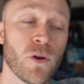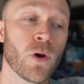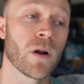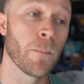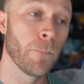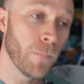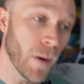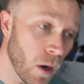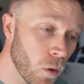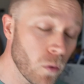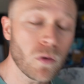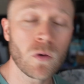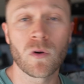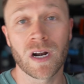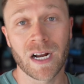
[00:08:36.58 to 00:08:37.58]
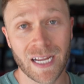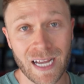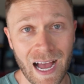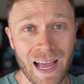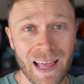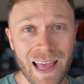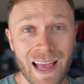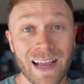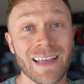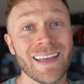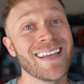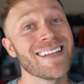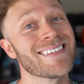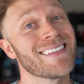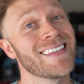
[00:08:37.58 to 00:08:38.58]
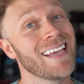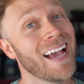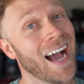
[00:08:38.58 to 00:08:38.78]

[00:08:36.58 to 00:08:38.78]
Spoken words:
you're on a boat or a kayak, it's the